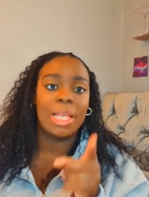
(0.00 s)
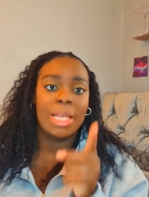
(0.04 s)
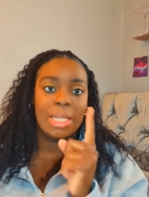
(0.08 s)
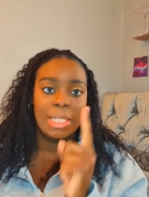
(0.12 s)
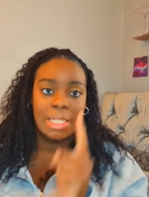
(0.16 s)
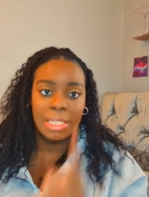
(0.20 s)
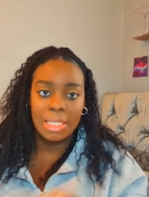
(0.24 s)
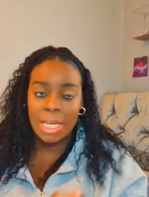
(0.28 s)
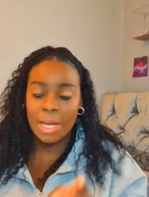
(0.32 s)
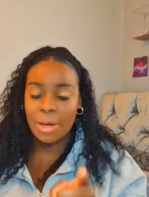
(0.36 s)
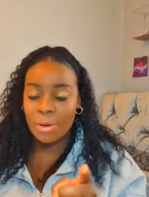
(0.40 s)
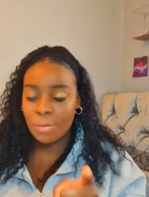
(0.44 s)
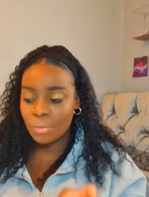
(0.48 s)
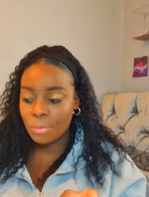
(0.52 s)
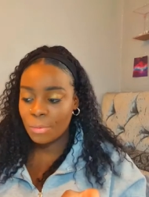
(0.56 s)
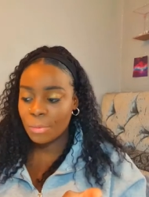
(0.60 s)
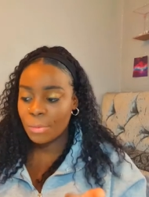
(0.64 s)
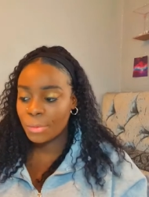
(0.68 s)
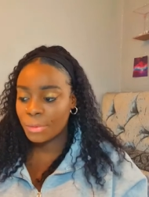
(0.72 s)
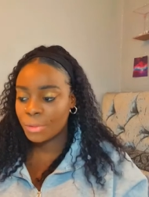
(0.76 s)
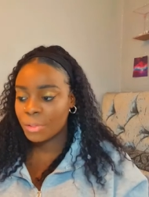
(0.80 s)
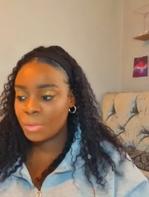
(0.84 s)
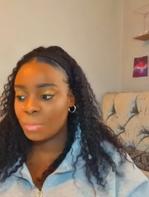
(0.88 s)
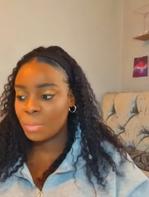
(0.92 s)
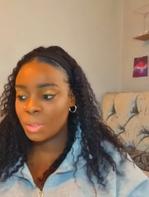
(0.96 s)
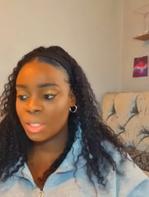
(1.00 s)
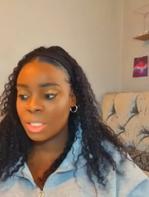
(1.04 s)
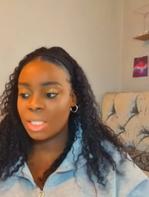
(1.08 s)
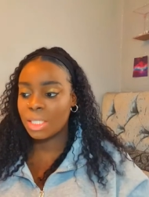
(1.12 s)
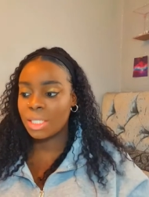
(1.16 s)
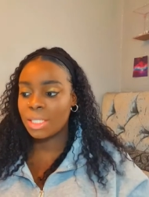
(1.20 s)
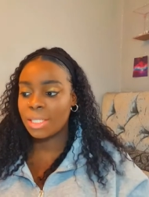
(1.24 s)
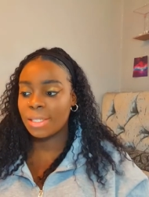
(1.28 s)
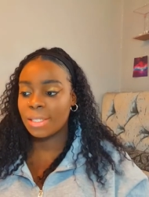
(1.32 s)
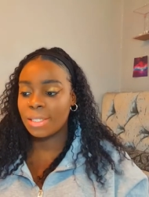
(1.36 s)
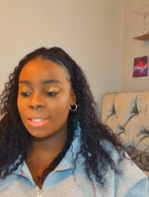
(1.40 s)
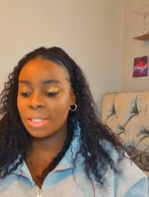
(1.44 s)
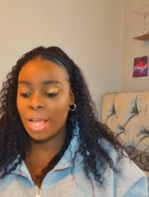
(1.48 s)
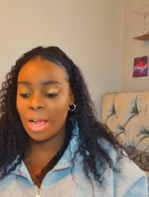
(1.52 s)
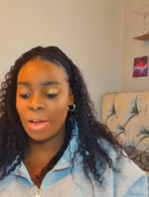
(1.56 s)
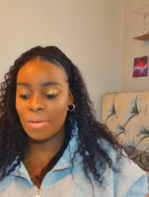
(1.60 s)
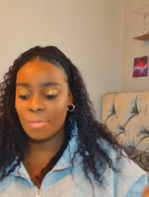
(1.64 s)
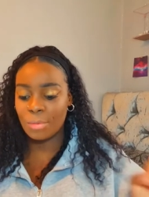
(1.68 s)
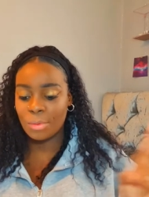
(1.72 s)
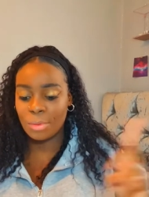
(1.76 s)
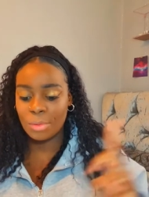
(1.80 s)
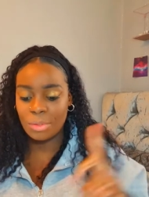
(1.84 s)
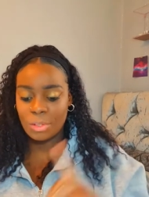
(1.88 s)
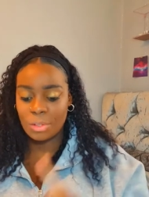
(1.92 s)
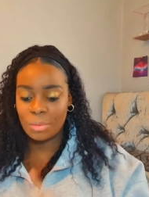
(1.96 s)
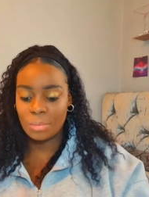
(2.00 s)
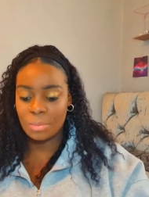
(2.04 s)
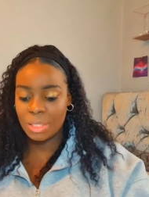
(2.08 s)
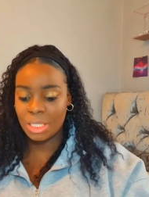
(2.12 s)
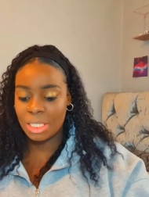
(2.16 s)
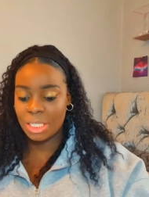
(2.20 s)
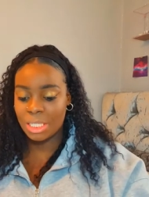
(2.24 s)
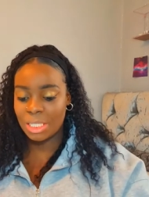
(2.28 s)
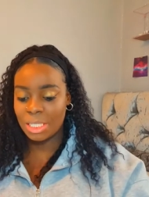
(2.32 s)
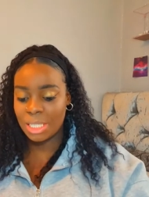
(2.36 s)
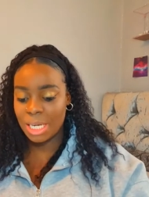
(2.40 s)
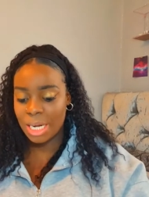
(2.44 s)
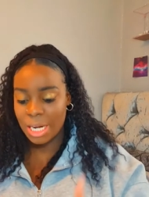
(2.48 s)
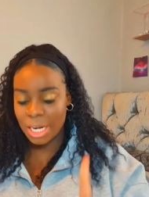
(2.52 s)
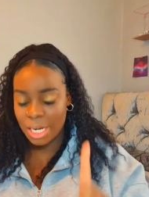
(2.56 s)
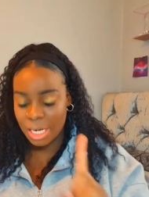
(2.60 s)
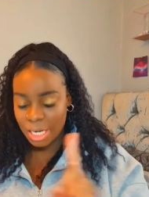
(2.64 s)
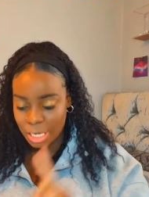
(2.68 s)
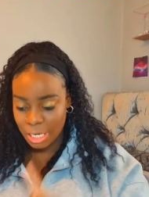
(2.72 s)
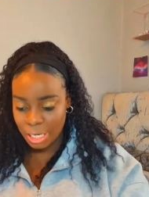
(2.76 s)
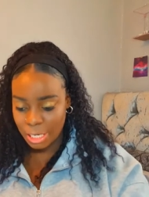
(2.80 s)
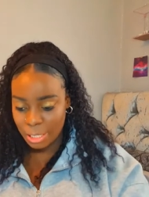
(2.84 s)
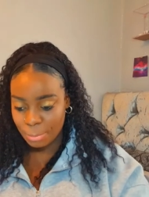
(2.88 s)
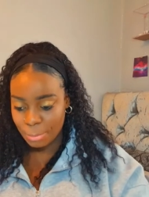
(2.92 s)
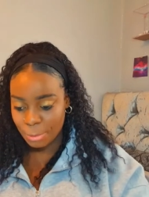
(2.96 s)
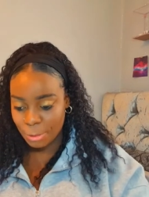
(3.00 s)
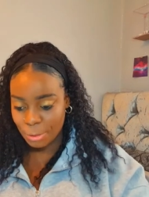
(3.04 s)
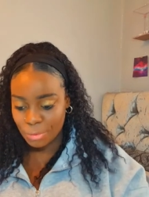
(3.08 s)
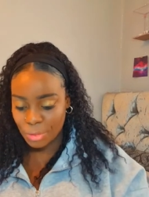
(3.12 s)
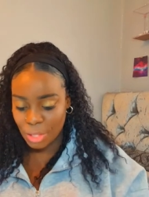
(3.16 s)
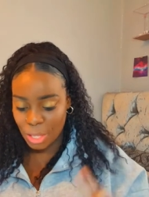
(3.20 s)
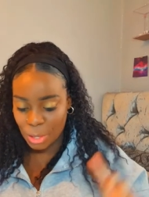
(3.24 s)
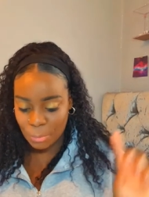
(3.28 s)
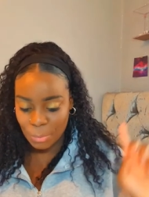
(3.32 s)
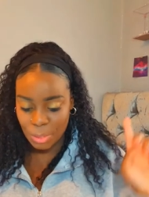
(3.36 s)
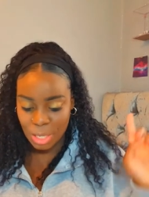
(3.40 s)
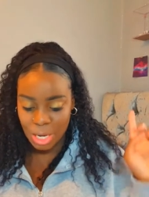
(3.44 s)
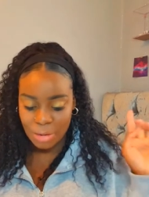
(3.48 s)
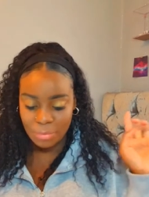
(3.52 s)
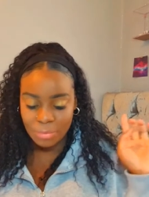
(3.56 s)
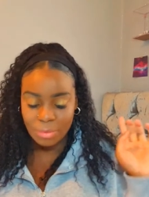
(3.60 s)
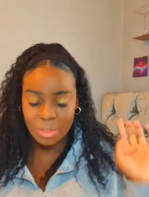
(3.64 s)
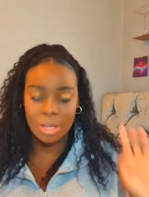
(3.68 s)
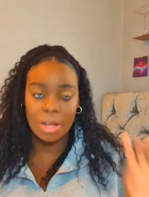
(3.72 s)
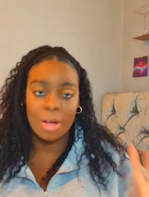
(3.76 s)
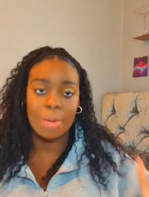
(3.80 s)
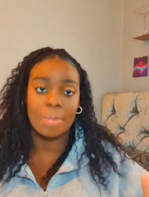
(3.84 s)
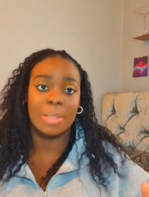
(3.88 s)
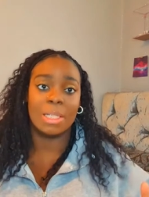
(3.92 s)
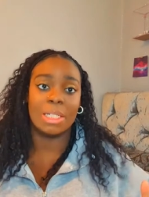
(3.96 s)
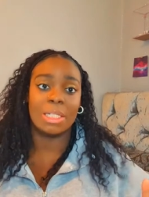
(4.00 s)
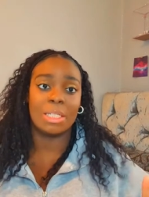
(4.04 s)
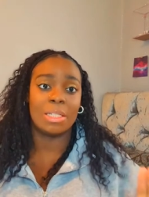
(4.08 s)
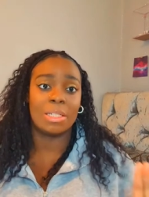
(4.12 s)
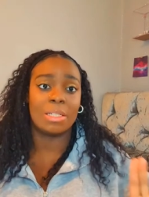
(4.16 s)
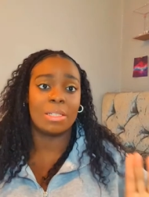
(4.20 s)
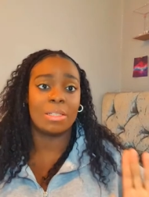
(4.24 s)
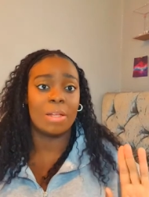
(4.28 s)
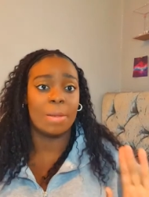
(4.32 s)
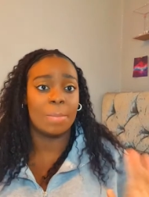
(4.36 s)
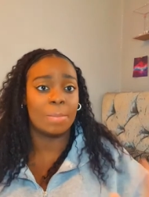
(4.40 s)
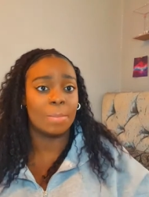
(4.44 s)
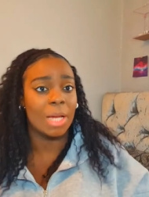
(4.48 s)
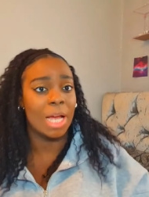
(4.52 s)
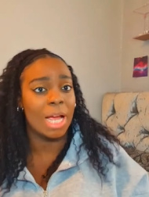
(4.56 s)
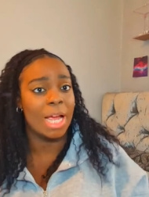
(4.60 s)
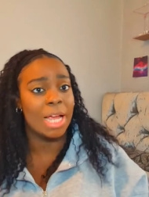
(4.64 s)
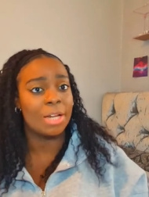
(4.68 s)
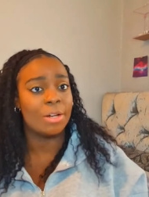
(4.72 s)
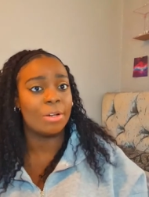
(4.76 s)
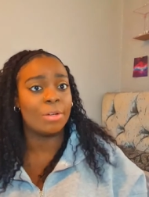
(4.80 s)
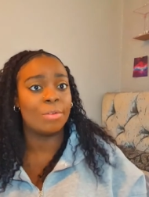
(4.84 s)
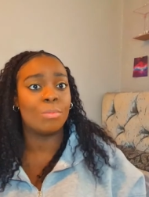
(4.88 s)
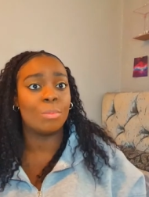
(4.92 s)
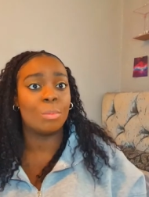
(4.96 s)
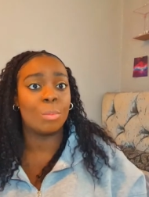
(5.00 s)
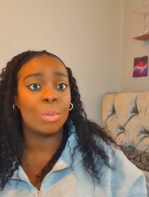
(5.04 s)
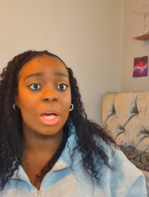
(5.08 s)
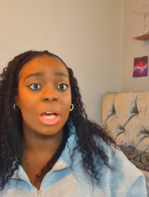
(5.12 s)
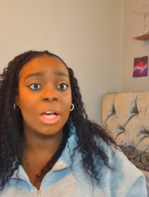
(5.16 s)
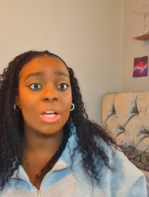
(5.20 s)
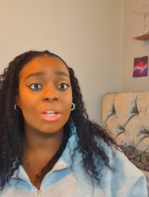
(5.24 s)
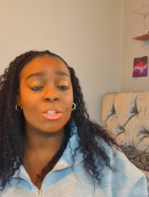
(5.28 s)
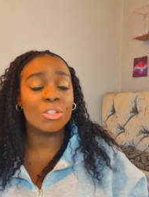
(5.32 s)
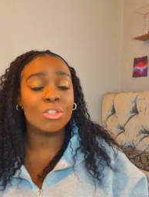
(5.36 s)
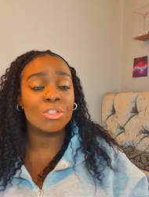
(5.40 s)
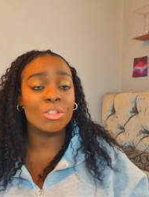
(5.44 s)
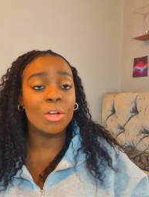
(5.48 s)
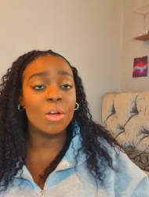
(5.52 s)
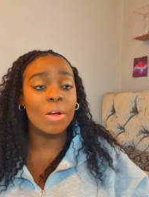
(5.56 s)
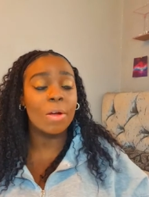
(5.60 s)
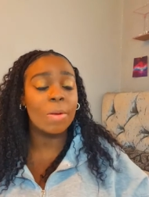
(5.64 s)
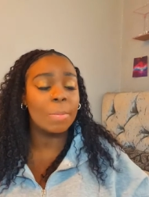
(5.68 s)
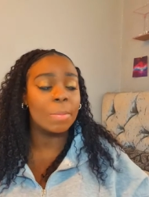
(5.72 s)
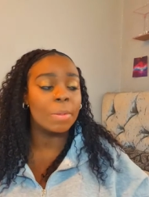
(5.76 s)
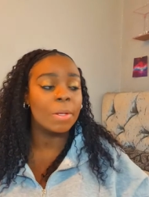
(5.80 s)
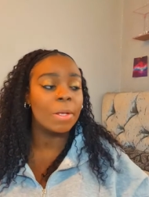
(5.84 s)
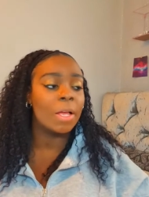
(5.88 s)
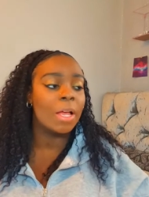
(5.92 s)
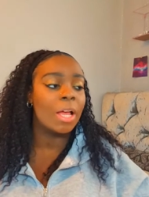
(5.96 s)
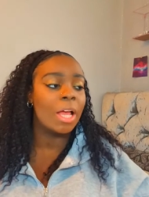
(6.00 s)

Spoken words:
yeah, of course, because I've also been sent an email that we have to come into some kind of workshop